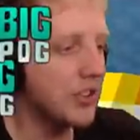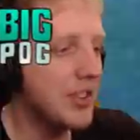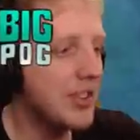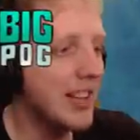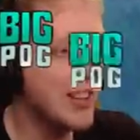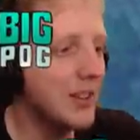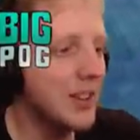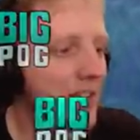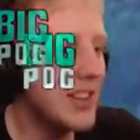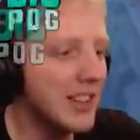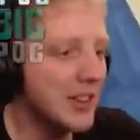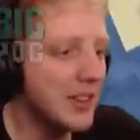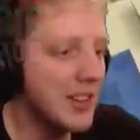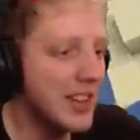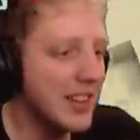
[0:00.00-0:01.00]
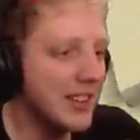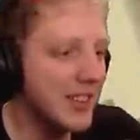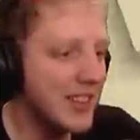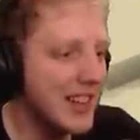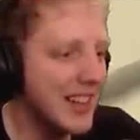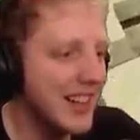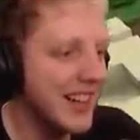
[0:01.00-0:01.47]
do the thing, do the thing, do the thing, do
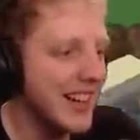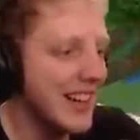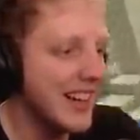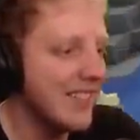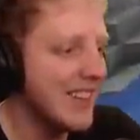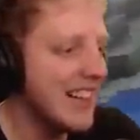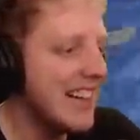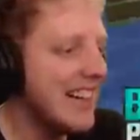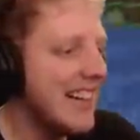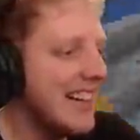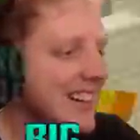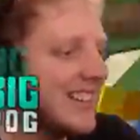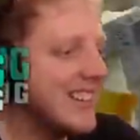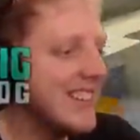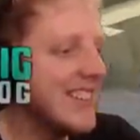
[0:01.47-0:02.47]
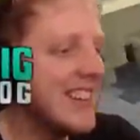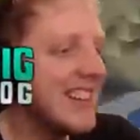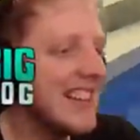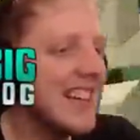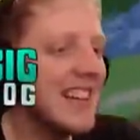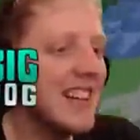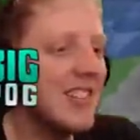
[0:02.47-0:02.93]
the thing. Please do the
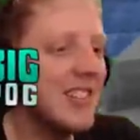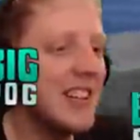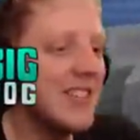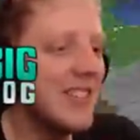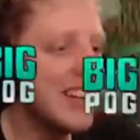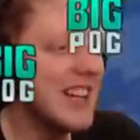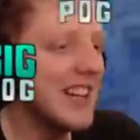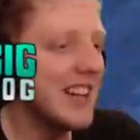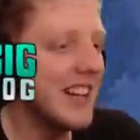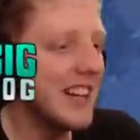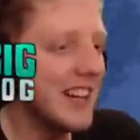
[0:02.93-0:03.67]
thing. It's really funny.